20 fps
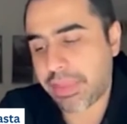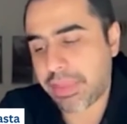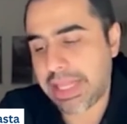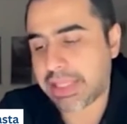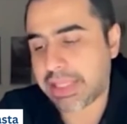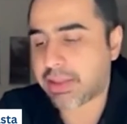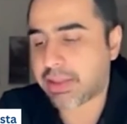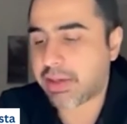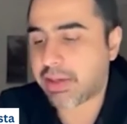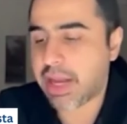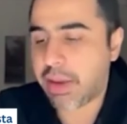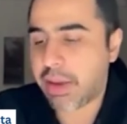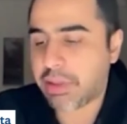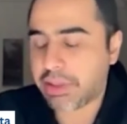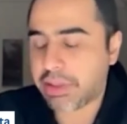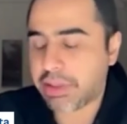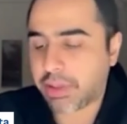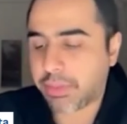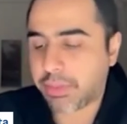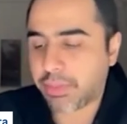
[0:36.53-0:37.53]
lesser
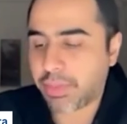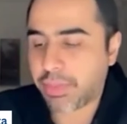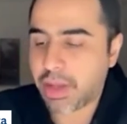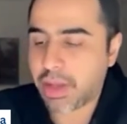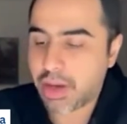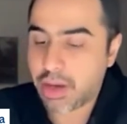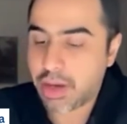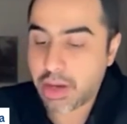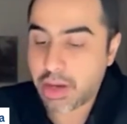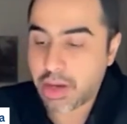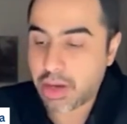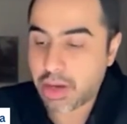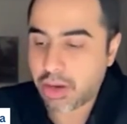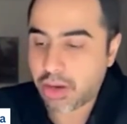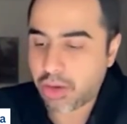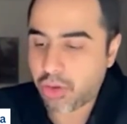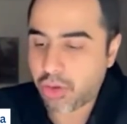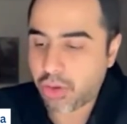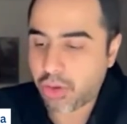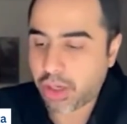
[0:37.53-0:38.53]
damaging.
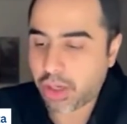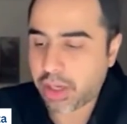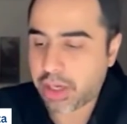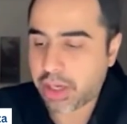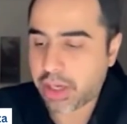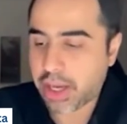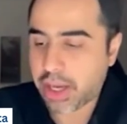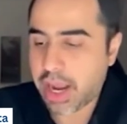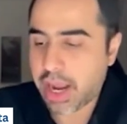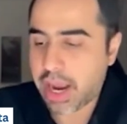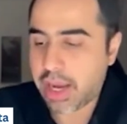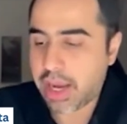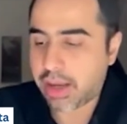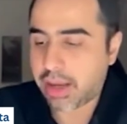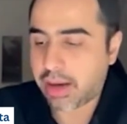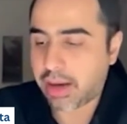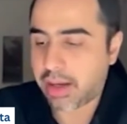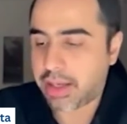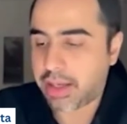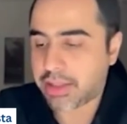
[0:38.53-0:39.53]
You can get
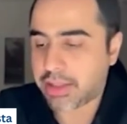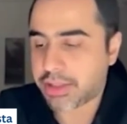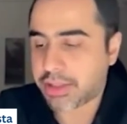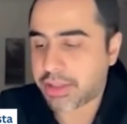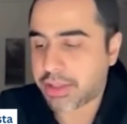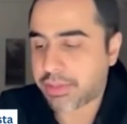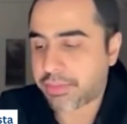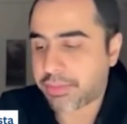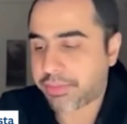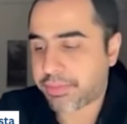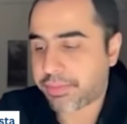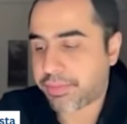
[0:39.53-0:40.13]
alkali injury,